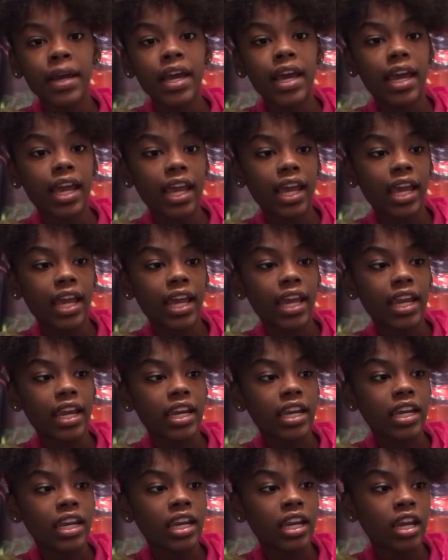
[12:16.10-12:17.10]

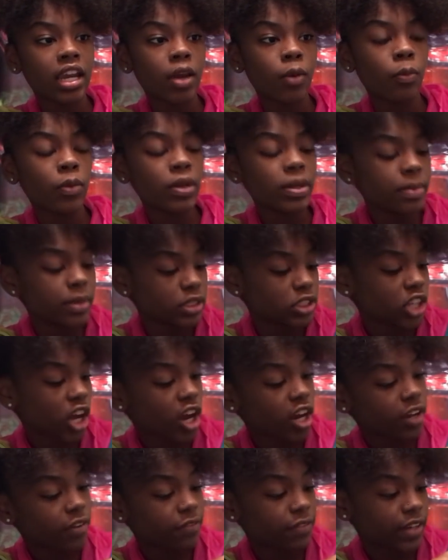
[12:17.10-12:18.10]
and we've been
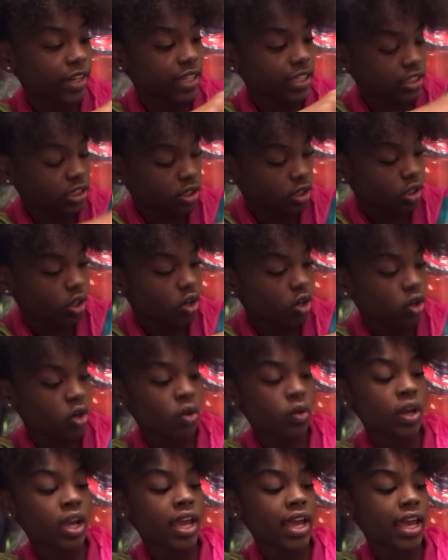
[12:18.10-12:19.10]
talking for this
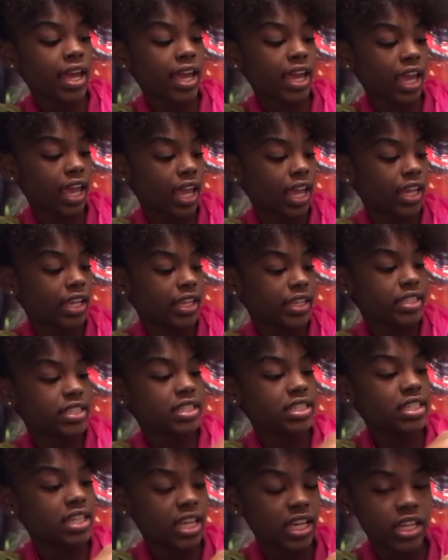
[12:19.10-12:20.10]
long, and this
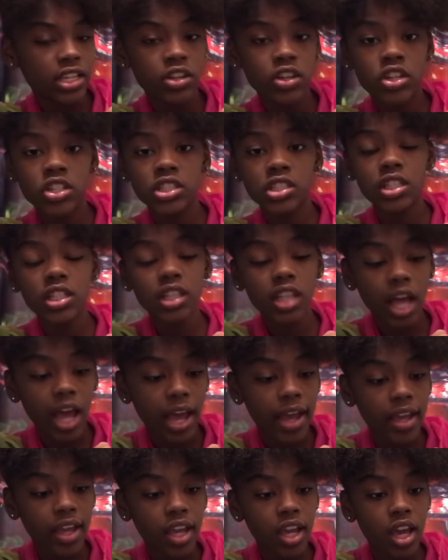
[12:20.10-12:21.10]
and that. She
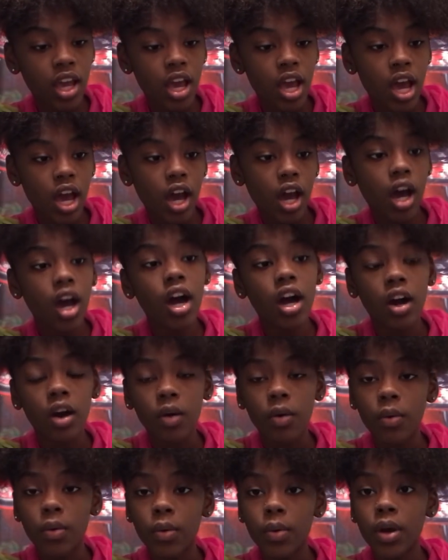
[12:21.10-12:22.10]
like, oh,
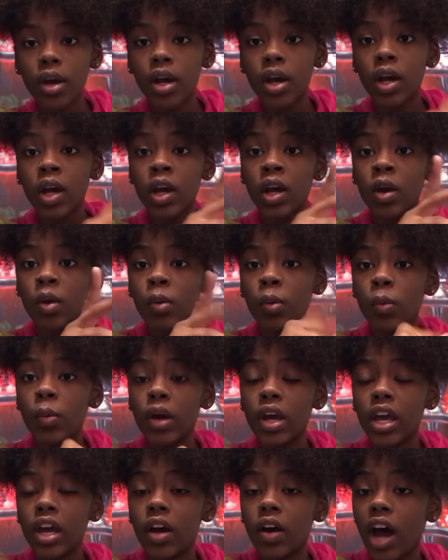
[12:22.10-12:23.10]

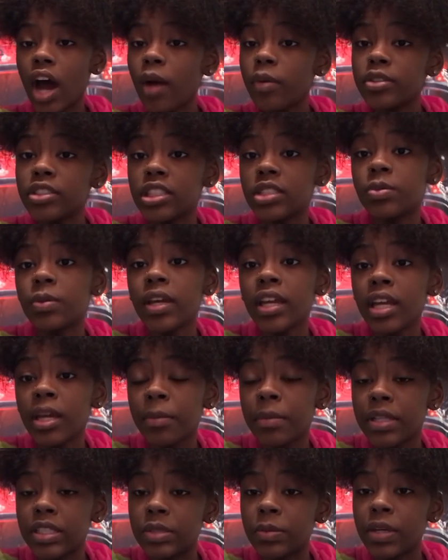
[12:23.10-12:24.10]
well, I was just with him
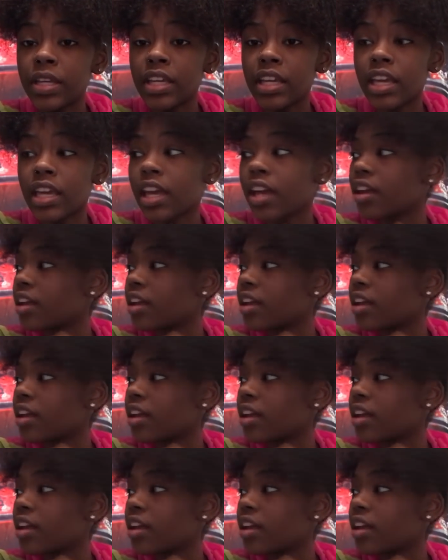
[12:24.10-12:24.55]
this weekend.